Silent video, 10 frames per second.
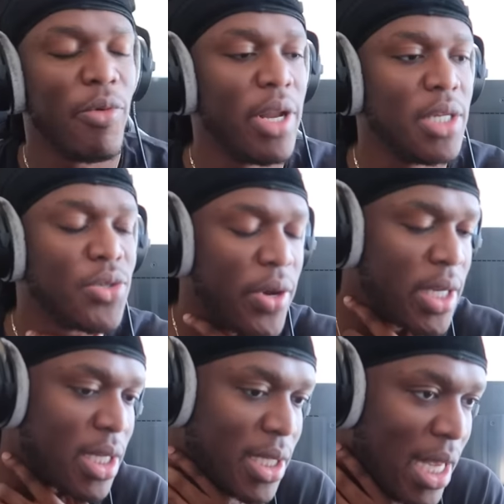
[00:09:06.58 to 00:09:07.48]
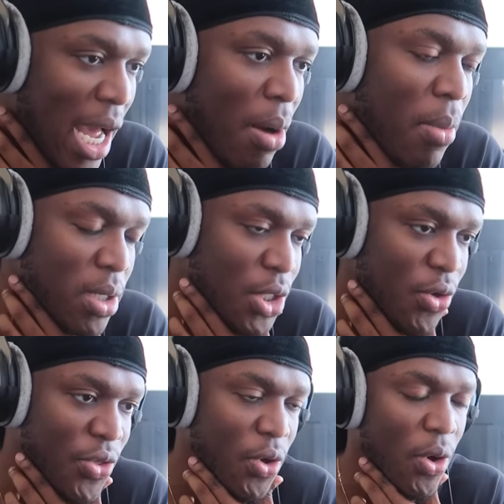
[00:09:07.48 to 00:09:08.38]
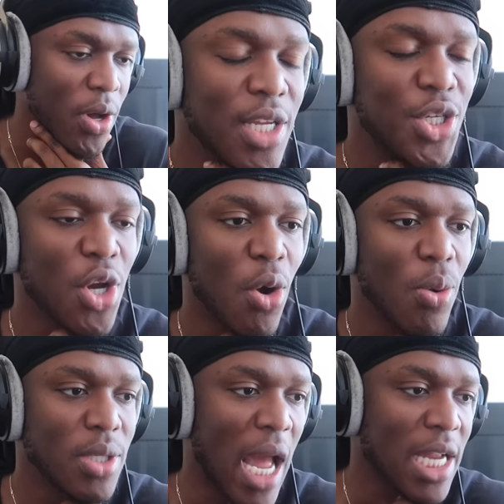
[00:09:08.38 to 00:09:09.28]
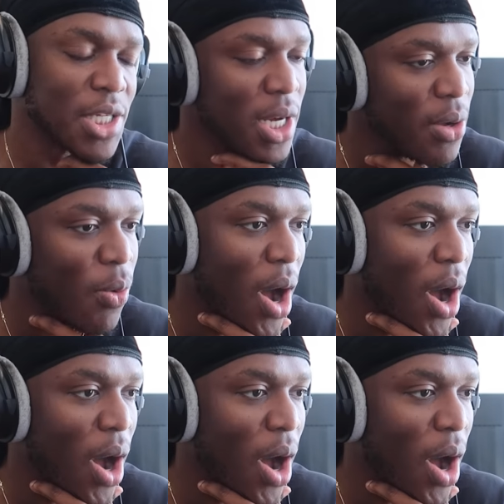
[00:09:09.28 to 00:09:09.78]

I'm really intrigued to see how much you thought this show was actually